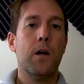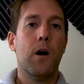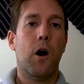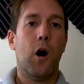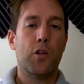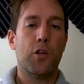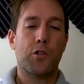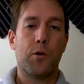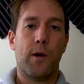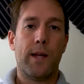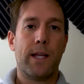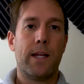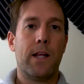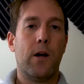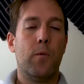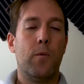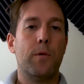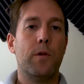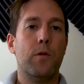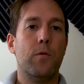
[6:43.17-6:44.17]
Also, I can
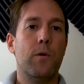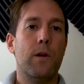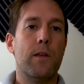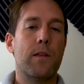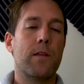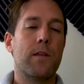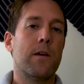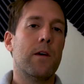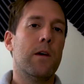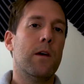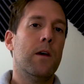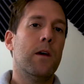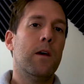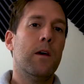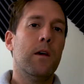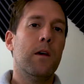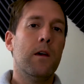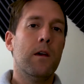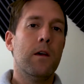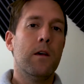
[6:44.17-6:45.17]
help you with
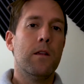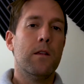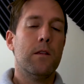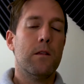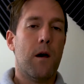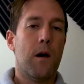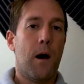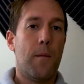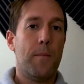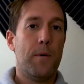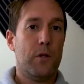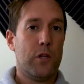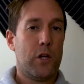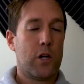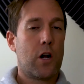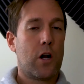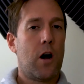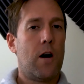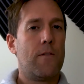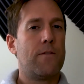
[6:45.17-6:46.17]
building
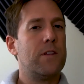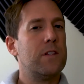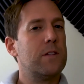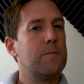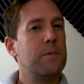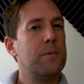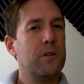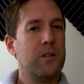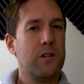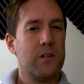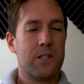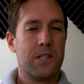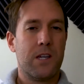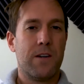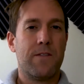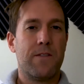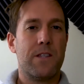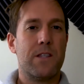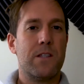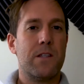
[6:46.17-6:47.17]
your confidence, building your
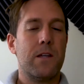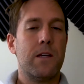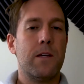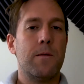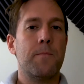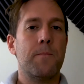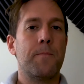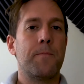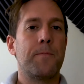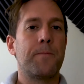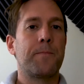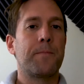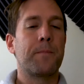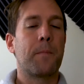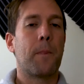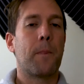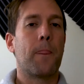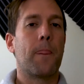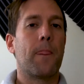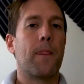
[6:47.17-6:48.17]
self-esteem,
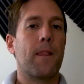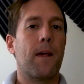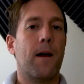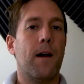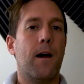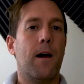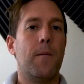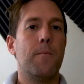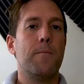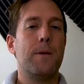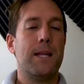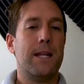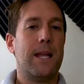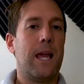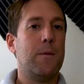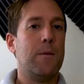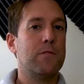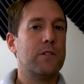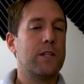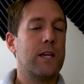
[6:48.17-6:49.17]
being
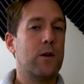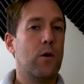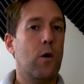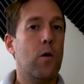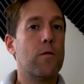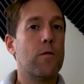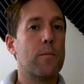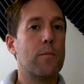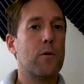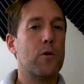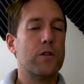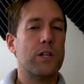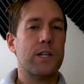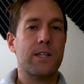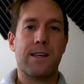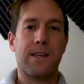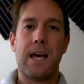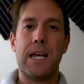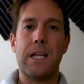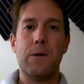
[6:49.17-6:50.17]
able to get over approach
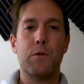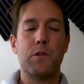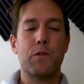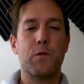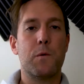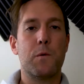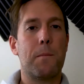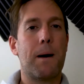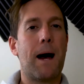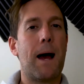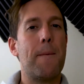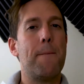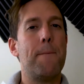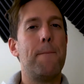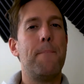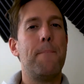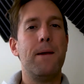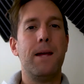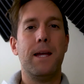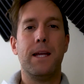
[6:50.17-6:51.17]
anxiety, which was my
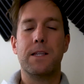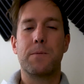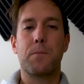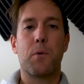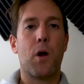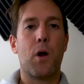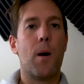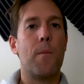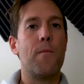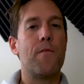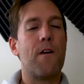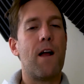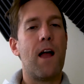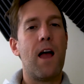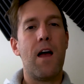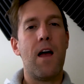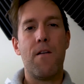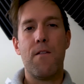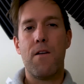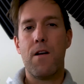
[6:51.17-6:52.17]
biggest problem
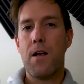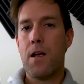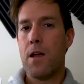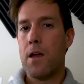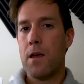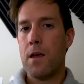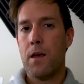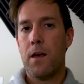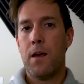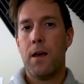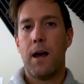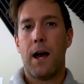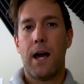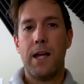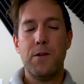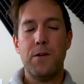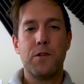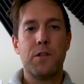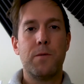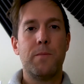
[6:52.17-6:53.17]
forever.
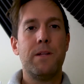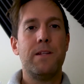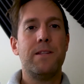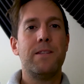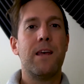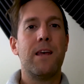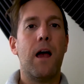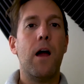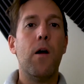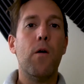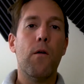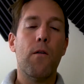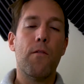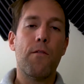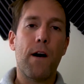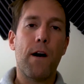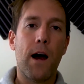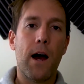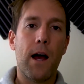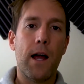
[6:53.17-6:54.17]
I used to be
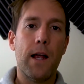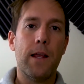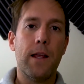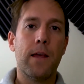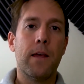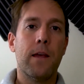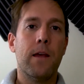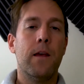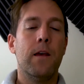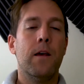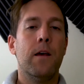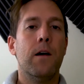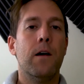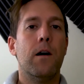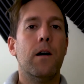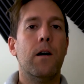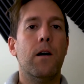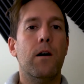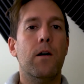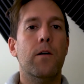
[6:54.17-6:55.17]
terrified
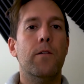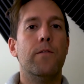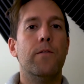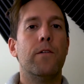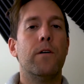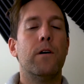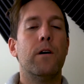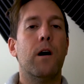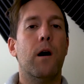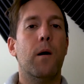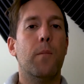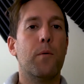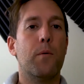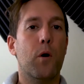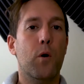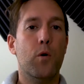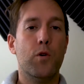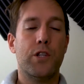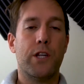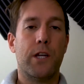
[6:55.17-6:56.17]
of
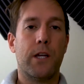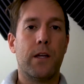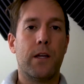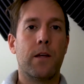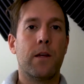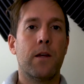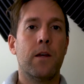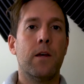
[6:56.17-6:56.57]
approaching.